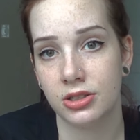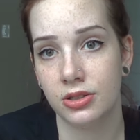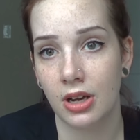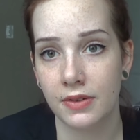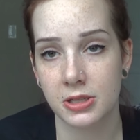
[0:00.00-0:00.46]

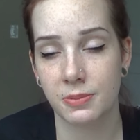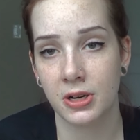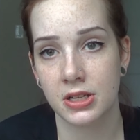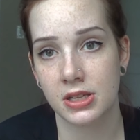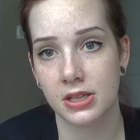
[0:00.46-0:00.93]
do have
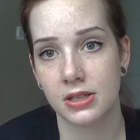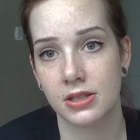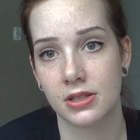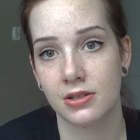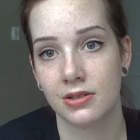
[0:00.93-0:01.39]

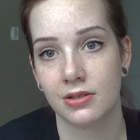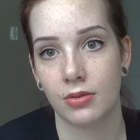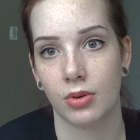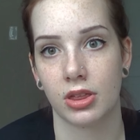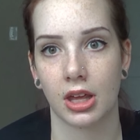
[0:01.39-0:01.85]
experiences
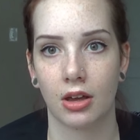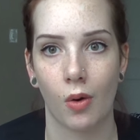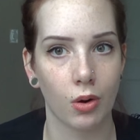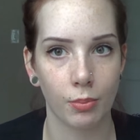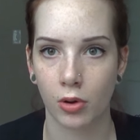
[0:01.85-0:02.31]
with like
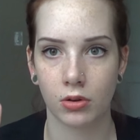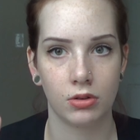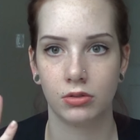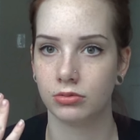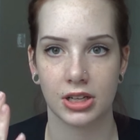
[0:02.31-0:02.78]

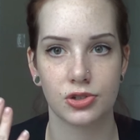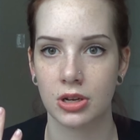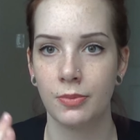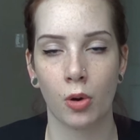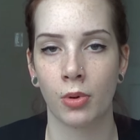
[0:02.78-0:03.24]

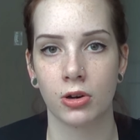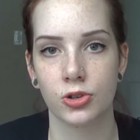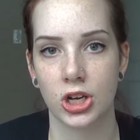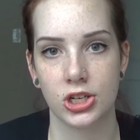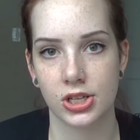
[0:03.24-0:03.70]
extreme
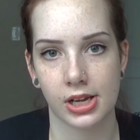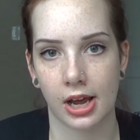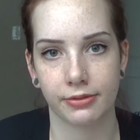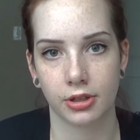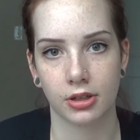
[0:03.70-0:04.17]
hormonal changes
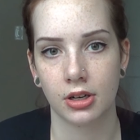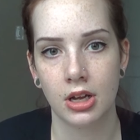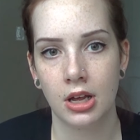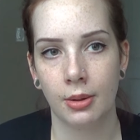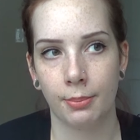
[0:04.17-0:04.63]
after
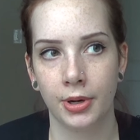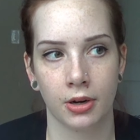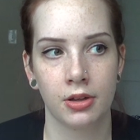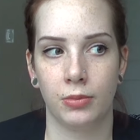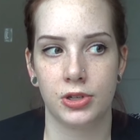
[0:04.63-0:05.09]

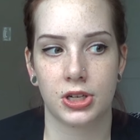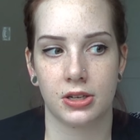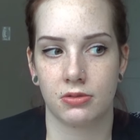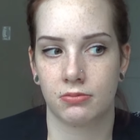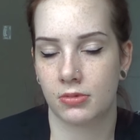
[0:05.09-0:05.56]
birth, which
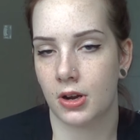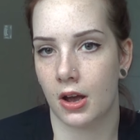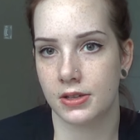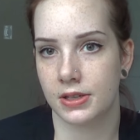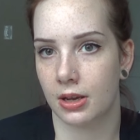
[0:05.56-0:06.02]
can
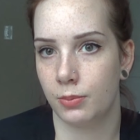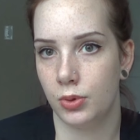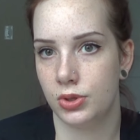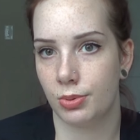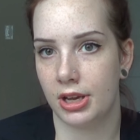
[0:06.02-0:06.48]
cause like
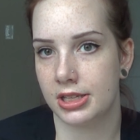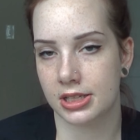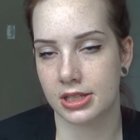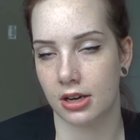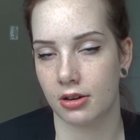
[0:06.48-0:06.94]
mood swings,
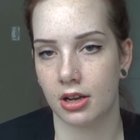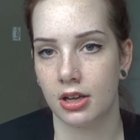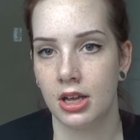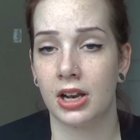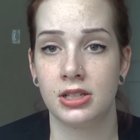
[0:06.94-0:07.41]
etc.
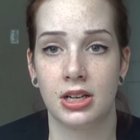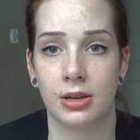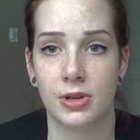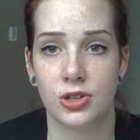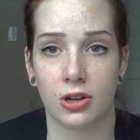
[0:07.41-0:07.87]
And I did
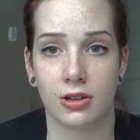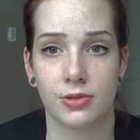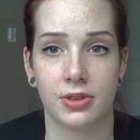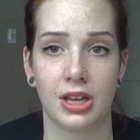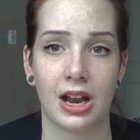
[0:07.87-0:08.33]
have my
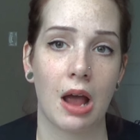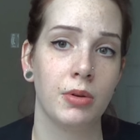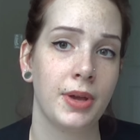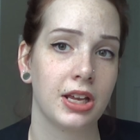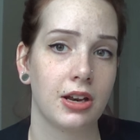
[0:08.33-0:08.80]
struggles with that. I
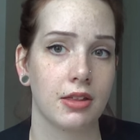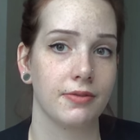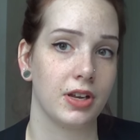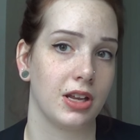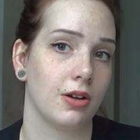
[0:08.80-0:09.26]
will make another
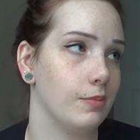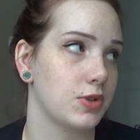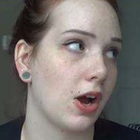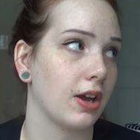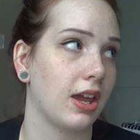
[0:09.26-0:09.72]
video
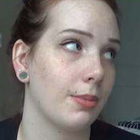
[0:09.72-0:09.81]
talking